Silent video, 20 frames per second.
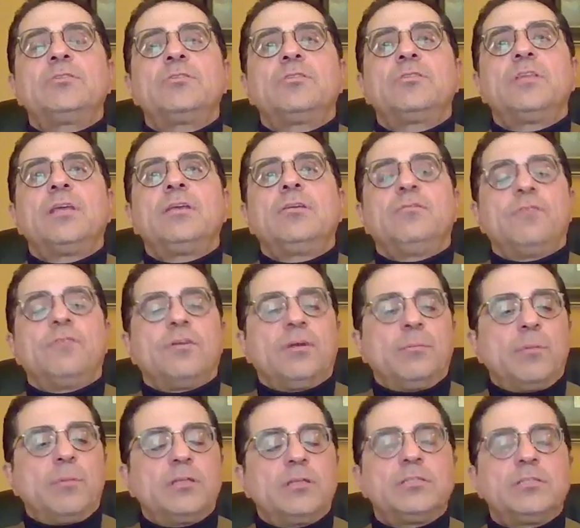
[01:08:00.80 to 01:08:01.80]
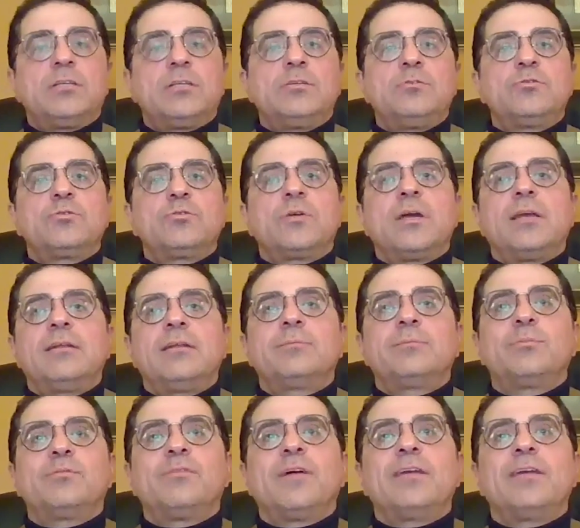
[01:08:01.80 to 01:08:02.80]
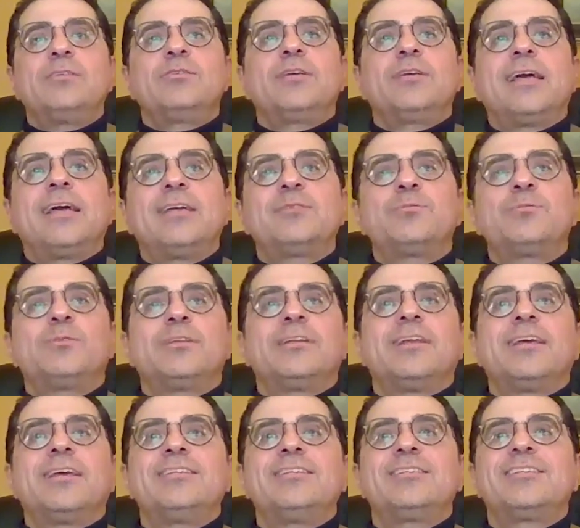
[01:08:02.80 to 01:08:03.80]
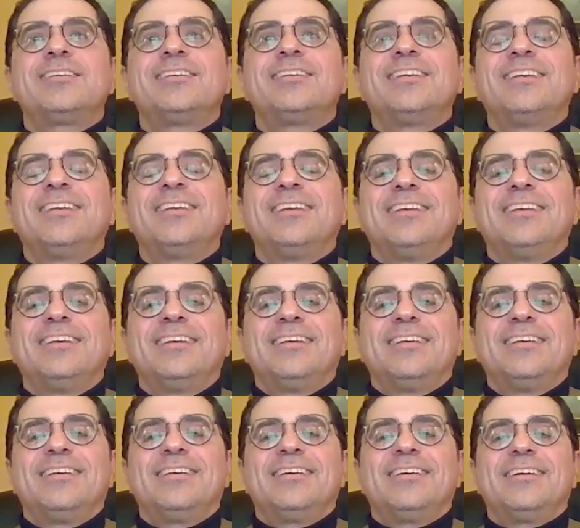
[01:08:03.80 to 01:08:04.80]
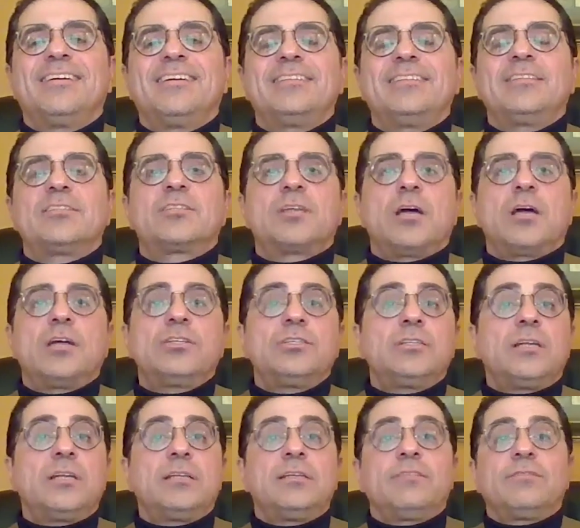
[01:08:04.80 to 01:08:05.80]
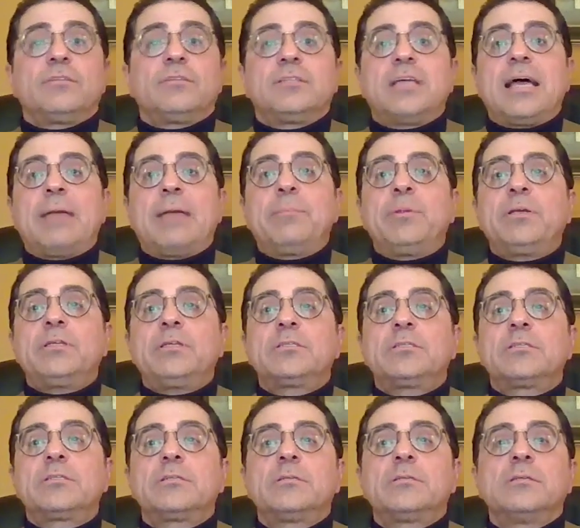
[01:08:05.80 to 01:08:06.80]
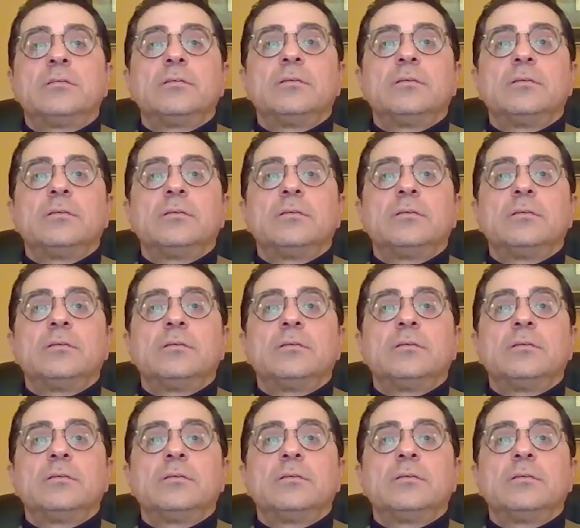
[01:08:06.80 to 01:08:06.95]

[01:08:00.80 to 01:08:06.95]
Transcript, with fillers: so thank you very much. I do try to provide you guys with a nice uh, discussion on different topics.